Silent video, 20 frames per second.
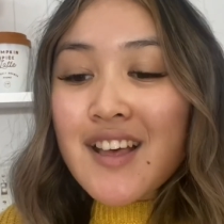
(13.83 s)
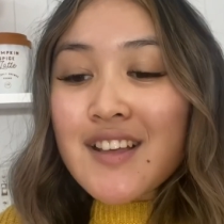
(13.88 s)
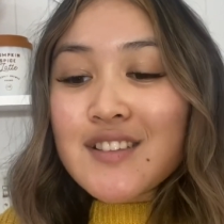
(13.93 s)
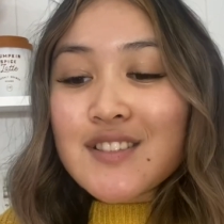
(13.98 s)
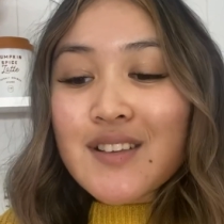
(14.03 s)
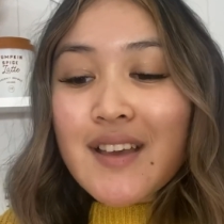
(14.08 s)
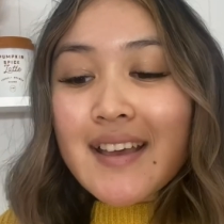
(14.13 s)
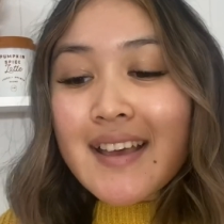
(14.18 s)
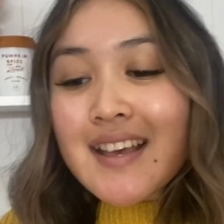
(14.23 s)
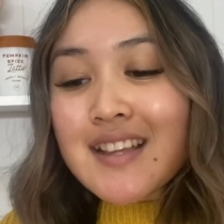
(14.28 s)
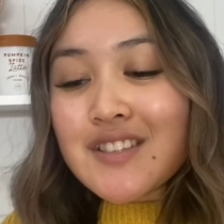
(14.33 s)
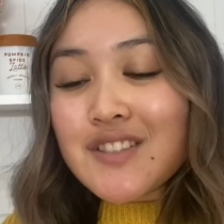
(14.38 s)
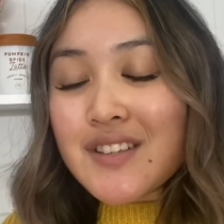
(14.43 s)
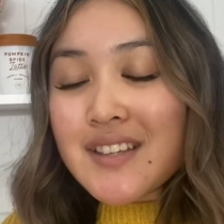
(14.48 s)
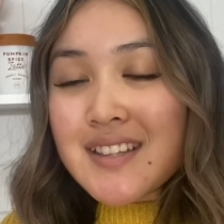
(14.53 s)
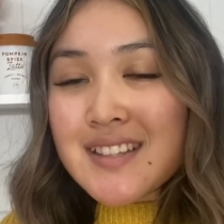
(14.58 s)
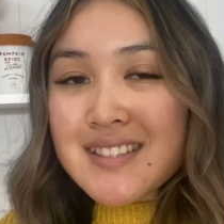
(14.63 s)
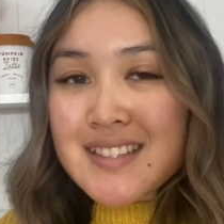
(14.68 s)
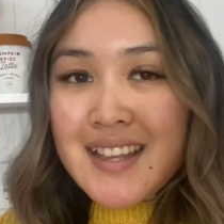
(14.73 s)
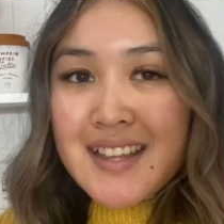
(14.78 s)
So I guess you
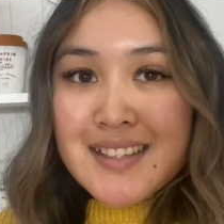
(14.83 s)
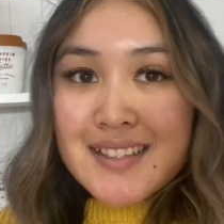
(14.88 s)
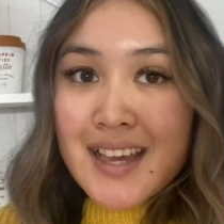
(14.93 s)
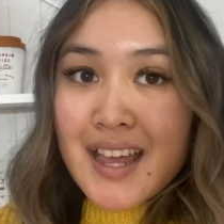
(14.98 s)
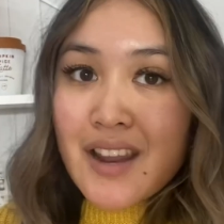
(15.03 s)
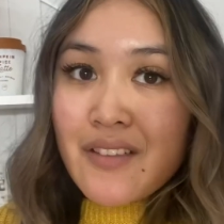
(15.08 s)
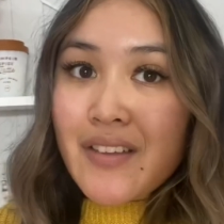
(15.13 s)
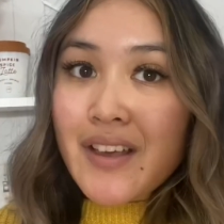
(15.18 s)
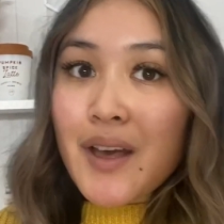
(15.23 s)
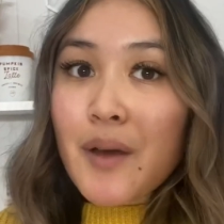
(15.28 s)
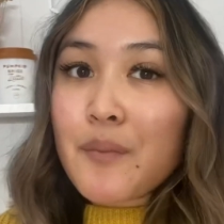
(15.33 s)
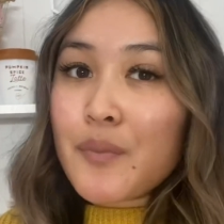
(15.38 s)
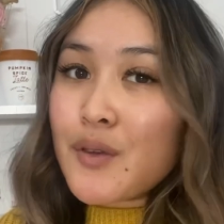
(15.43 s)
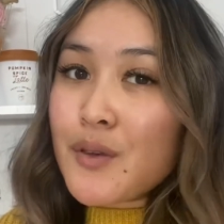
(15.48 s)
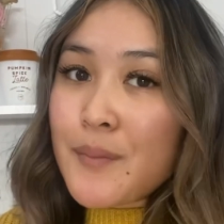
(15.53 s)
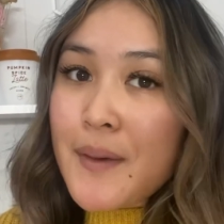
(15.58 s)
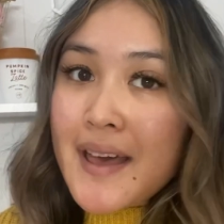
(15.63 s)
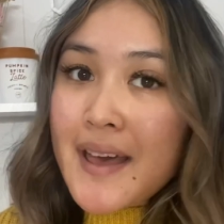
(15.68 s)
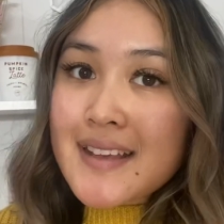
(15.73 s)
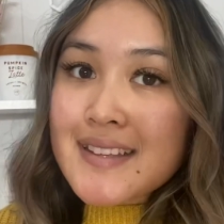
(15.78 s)
can say it's kind of like a
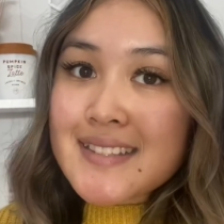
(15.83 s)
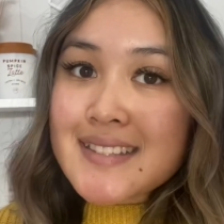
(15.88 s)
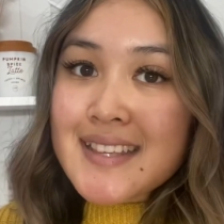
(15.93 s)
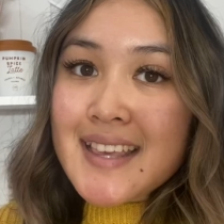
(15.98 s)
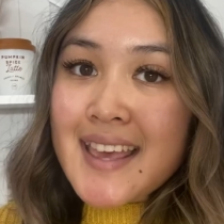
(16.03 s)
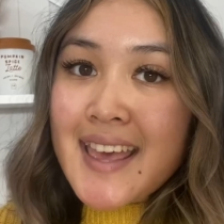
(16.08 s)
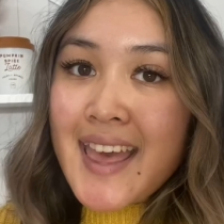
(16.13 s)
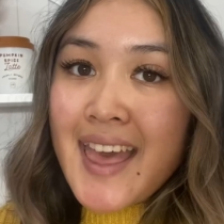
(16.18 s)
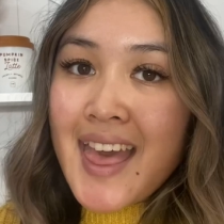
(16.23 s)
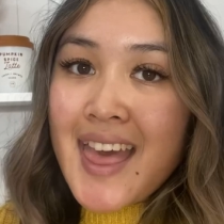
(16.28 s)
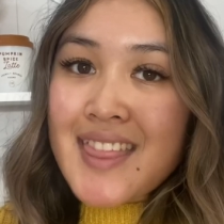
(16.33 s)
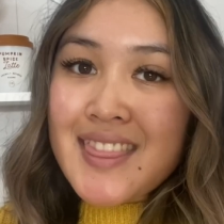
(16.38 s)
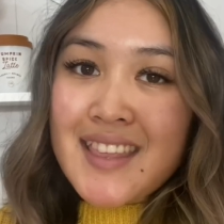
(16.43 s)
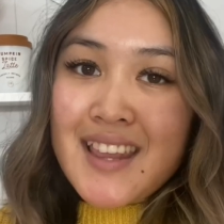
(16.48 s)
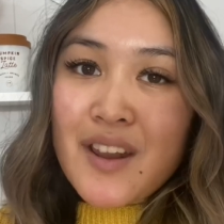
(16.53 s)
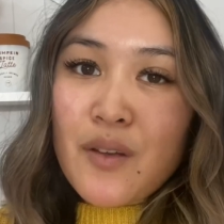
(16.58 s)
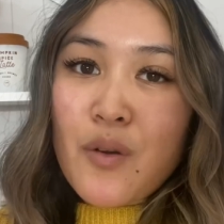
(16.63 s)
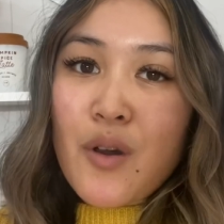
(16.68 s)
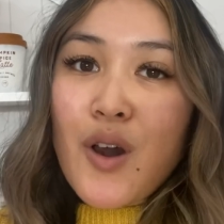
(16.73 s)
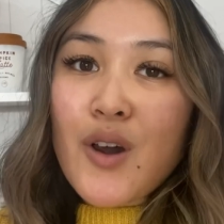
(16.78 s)
boo basket, and then
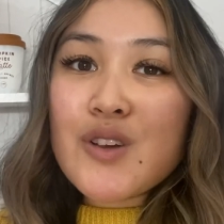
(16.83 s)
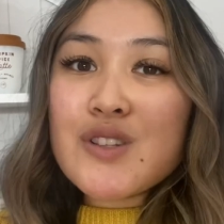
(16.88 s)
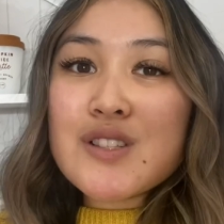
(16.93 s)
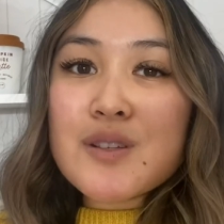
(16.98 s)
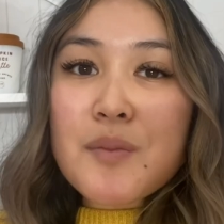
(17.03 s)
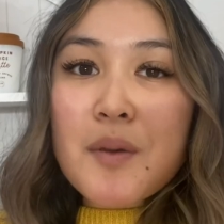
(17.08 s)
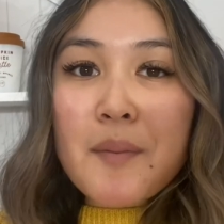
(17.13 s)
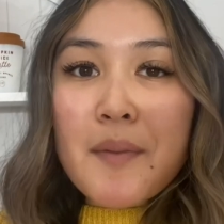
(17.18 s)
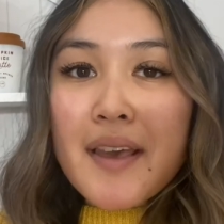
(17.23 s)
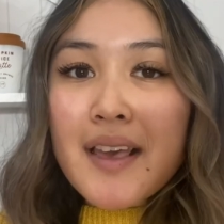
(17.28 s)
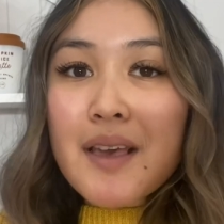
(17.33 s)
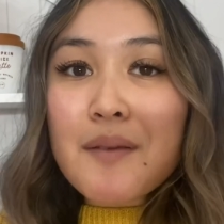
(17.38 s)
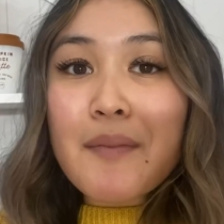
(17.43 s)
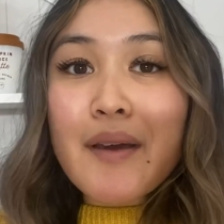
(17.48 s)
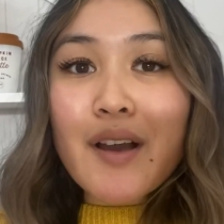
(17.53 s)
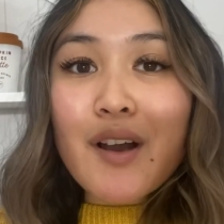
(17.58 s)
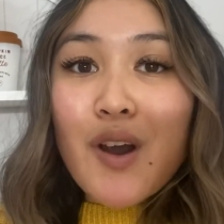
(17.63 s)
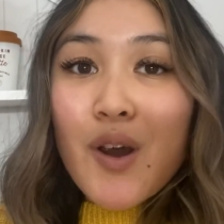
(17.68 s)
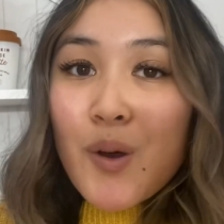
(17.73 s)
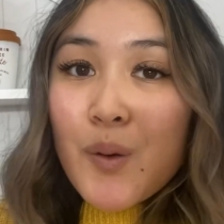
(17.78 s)
I will also be making
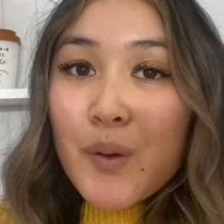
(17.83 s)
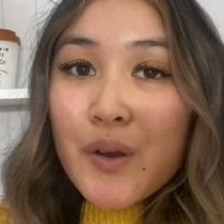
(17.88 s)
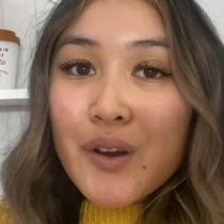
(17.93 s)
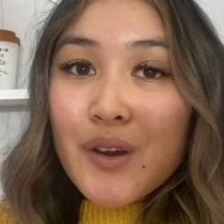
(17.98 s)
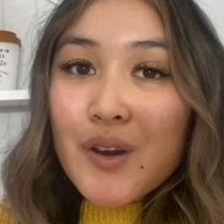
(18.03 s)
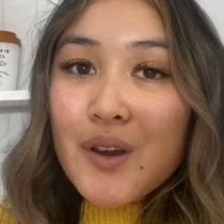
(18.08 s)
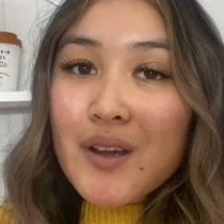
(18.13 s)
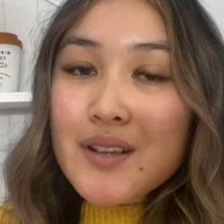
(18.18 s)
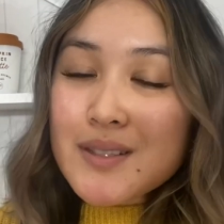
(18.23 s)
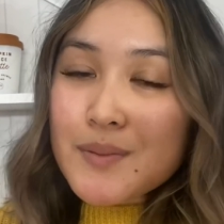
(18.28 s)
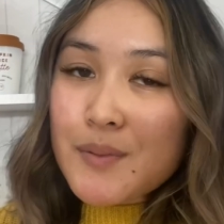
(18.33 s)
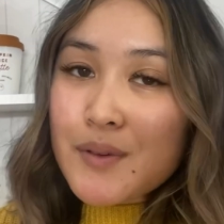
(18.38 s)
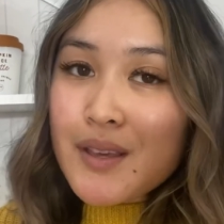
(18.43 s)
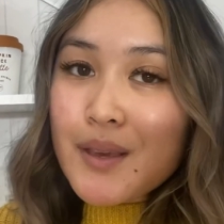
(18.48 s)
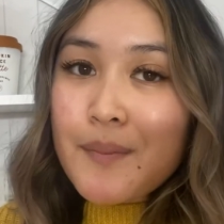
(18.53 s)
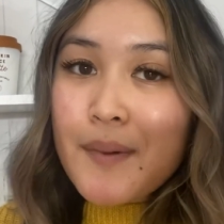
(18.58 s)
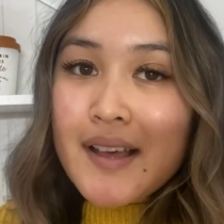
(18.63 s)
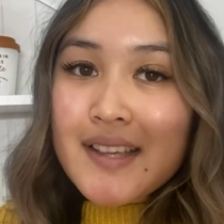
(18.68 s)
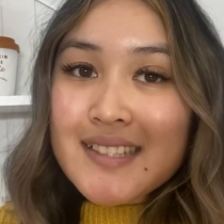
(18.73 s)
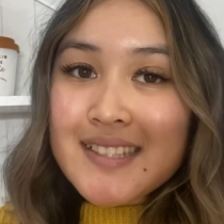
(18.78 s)
my coworker a spooky
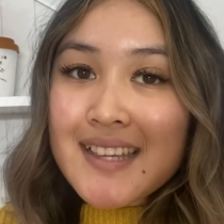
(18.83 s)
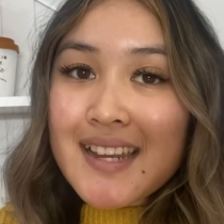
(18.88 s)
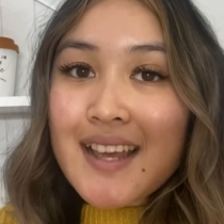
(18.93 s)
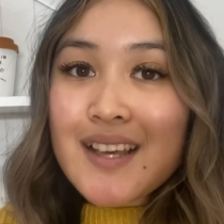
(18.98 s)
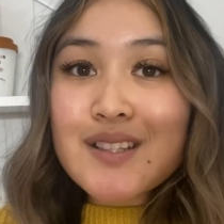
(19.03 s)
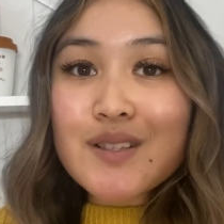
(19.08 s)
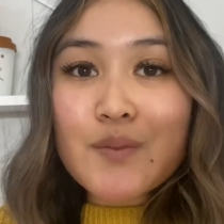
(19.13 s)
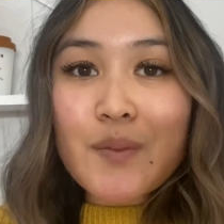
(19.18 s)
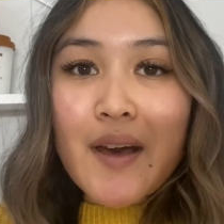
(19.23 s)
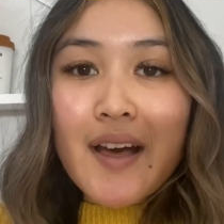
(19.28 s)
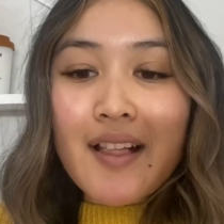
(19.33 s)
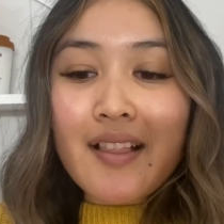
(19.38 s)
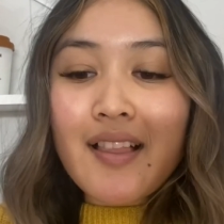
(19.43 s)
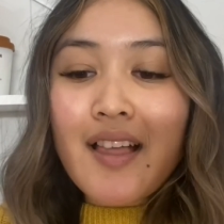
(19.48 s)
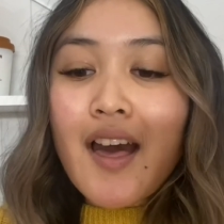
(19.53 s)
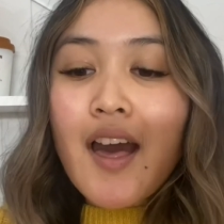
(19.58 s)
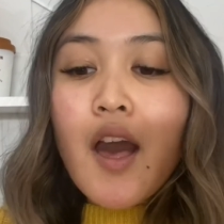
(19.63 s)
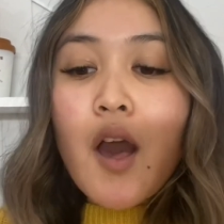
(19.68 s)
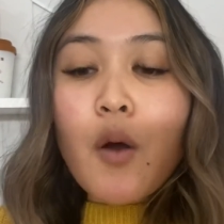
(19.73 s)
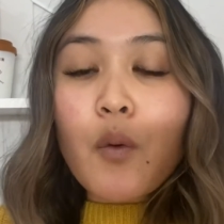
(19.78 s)
basket as well,
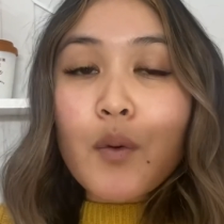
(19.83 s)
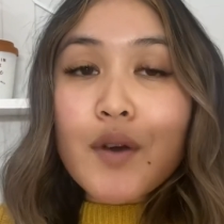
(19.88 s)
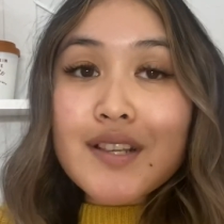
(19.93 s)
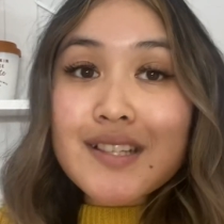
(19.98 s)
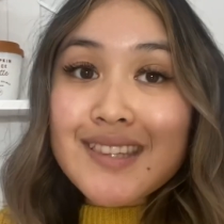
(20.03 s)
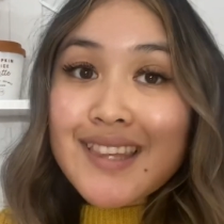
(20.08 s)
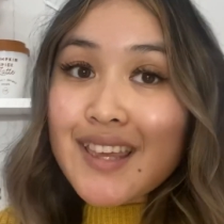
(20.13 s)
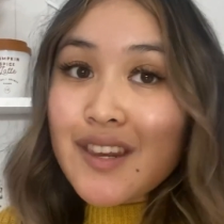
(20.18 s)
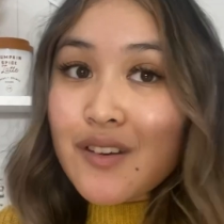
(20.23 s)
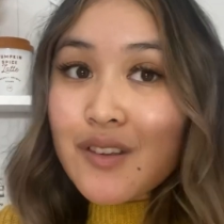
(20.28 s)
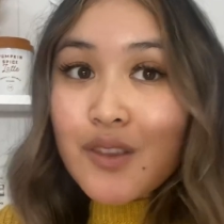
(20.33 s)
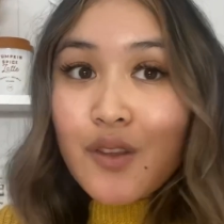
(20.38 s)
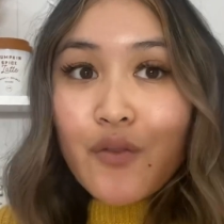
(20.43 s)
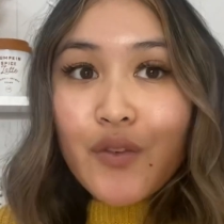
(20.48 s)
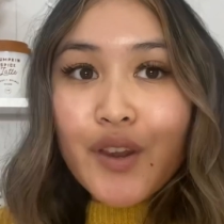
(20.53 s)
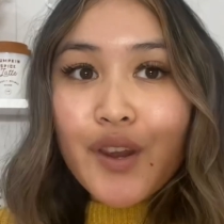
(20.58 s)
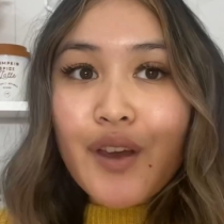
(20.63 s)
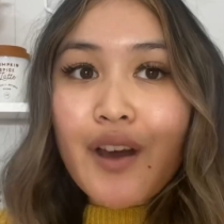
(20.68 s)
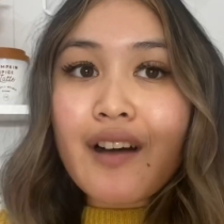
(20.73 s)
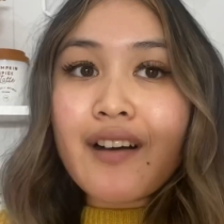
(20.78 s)
which later in the
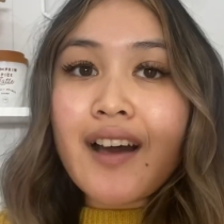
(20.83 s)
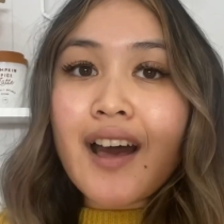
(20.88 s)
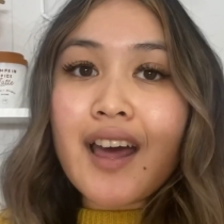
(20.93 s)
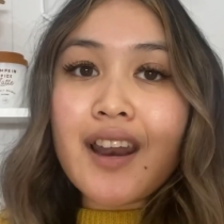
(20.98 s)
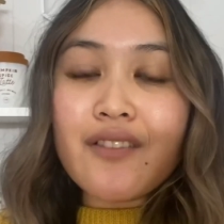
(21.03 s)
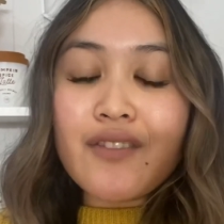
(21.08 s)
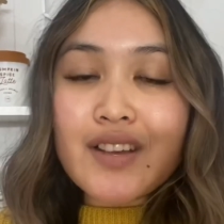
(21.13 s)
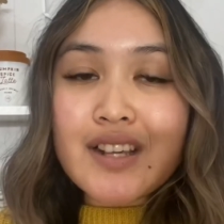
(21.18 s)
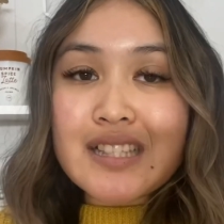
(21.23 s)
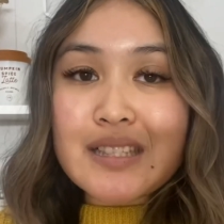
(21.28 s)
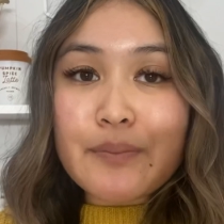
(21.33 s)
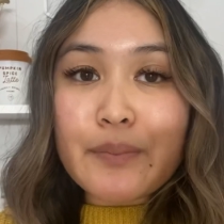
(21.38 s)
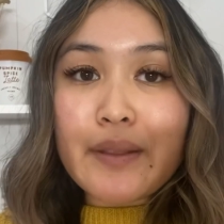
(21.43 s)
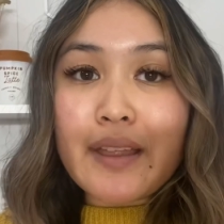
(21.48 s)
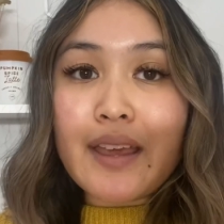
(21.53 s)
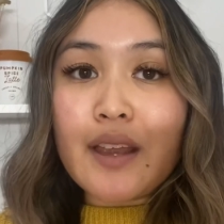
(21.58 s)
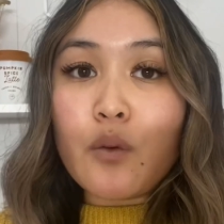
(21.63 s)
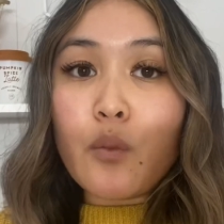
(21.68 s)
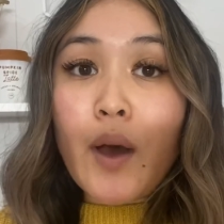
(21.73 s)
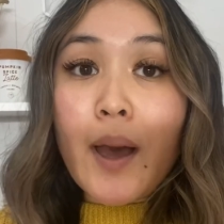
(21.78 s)
video I'll kind of
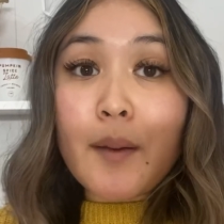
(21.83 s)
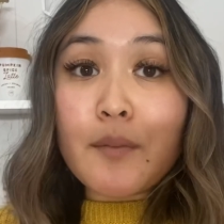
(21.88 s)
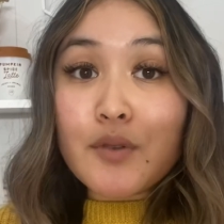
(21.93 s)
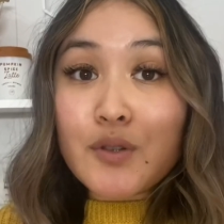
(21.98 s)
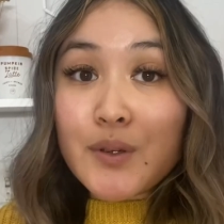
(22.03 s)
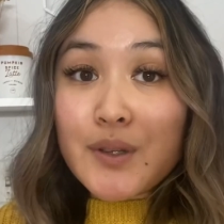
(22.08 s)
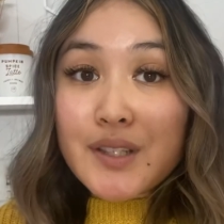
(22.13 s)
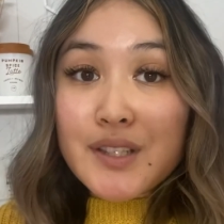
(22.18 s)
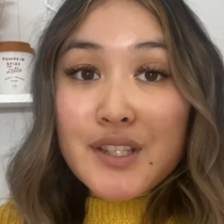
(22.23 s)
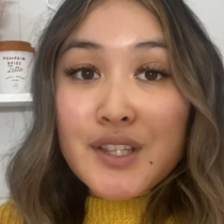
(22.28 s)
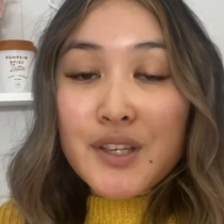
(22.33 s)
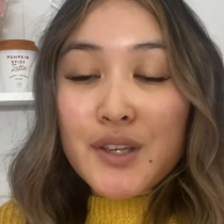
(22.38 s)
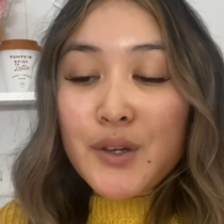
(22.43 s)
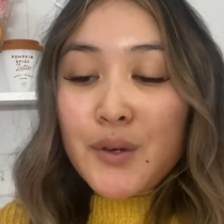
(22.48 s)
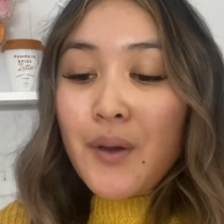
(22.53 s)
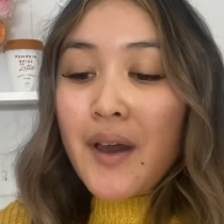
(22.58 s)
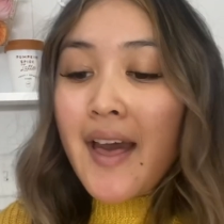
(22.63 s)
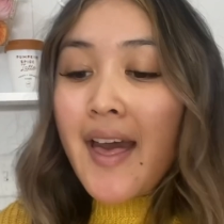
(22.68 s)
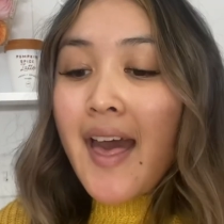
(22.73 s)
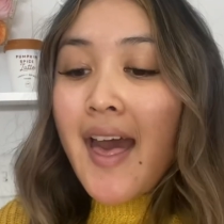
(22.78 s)
explain why I'm doing
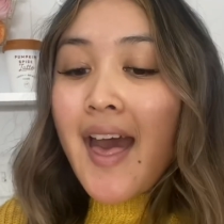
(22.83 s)
2.